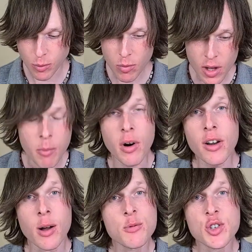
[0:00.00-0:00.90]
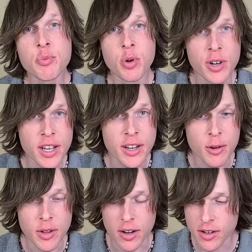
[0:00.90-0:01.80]
But I'm just putting it out there
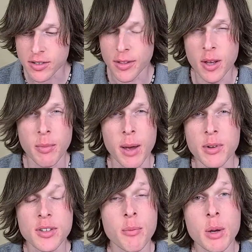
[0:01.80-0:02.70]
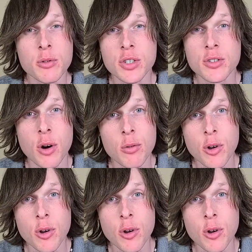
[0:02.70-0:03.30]
because I think maybe some people just don't know.